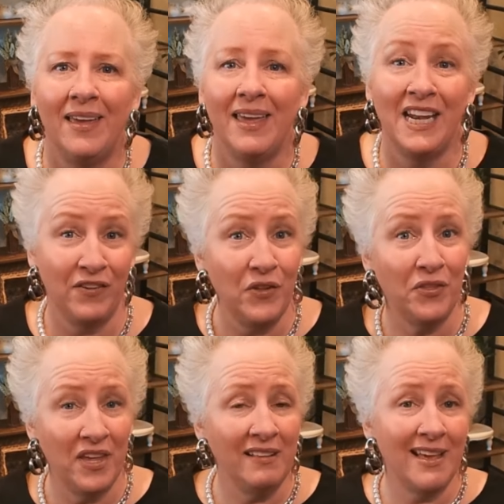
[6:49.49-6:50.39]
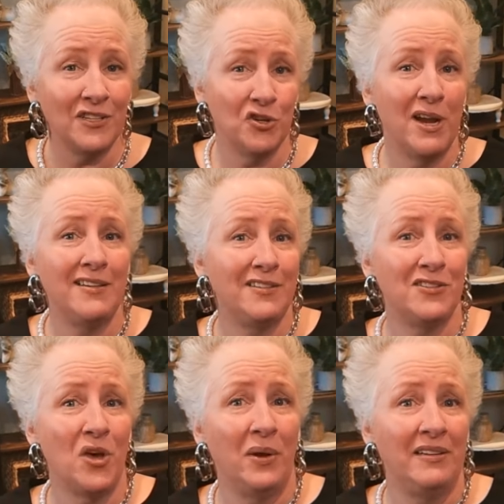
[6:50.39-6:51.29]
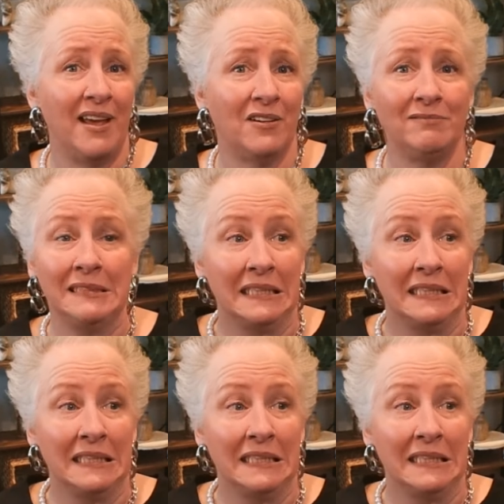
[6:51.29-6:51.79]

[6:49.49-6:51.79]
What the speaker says: And if you think that trend is slowing down,